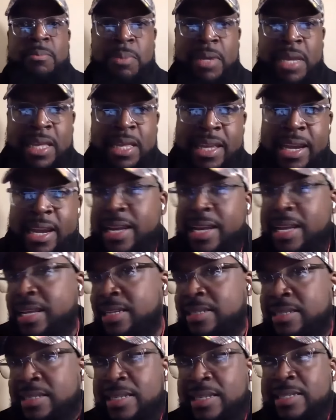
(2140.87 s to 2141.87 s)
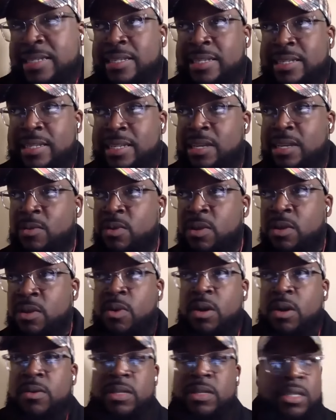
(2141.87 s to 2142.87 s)
Mm-hmm. Someone to to be there
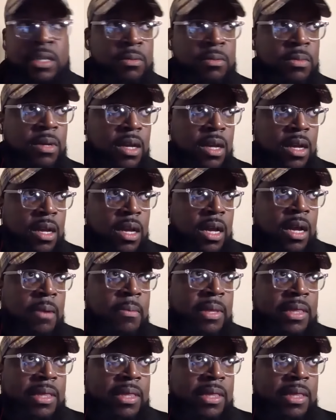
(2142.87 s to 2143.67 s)
consistently. We work with them.